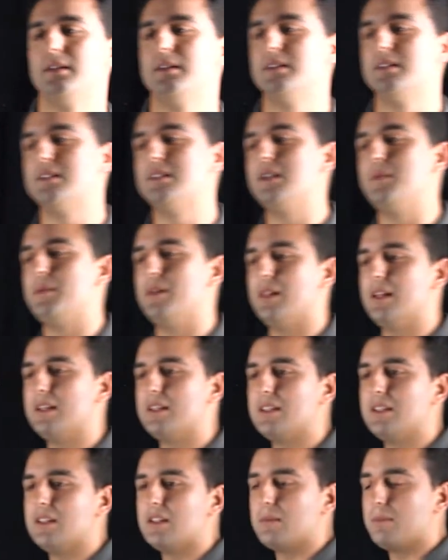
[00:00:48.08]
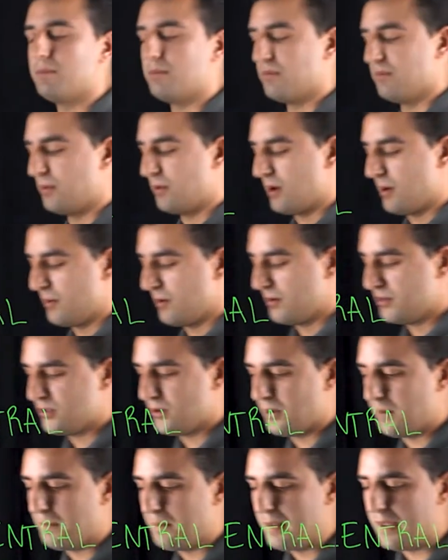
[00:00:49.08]
stimulates this phenomena.
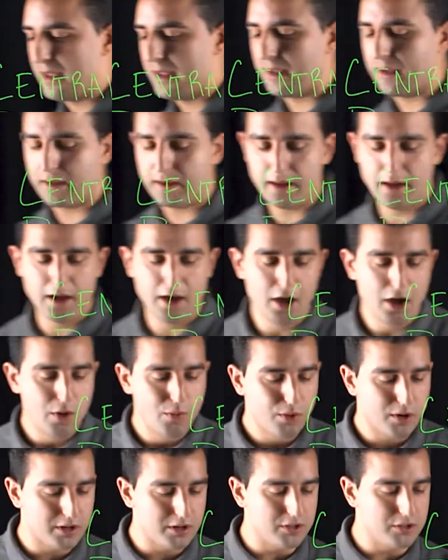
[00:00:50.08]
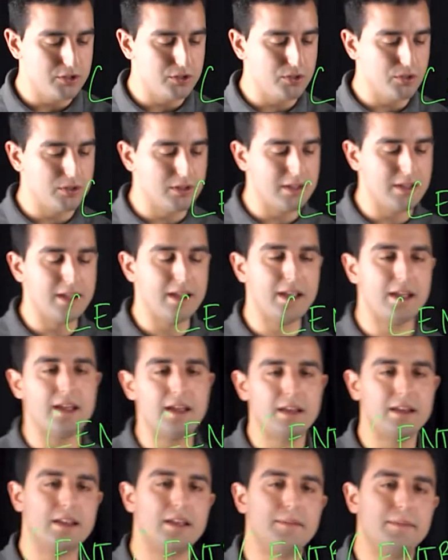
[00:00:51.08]
So in pink, we're going to do the
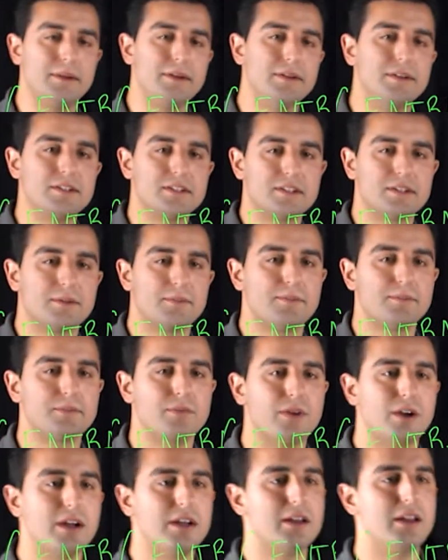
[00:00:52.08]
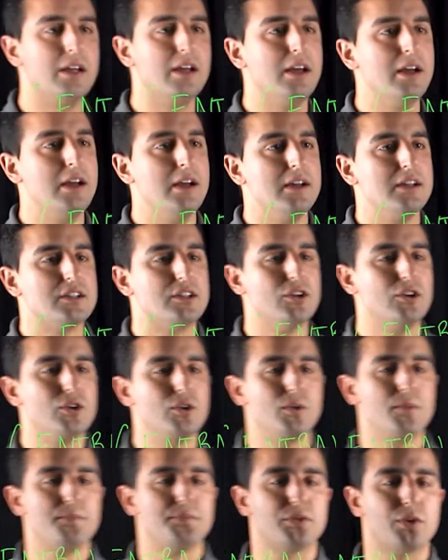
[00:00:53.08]
inhibitors, right?
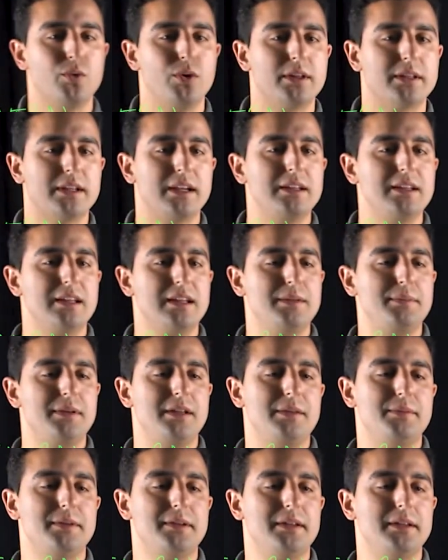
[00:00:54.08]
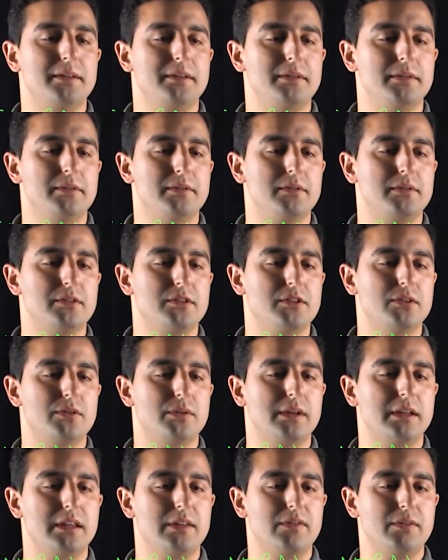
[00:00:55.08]
So what can inhibit it? So
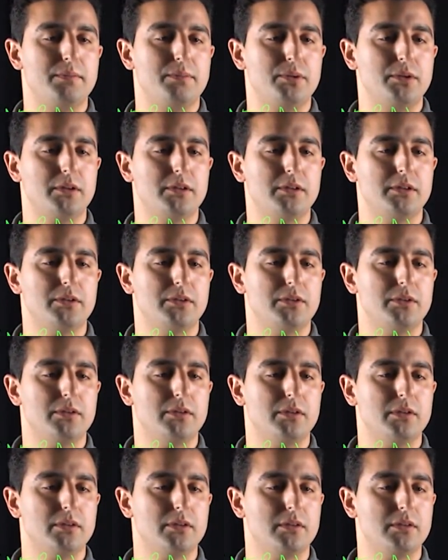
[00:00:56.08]
we can even put a little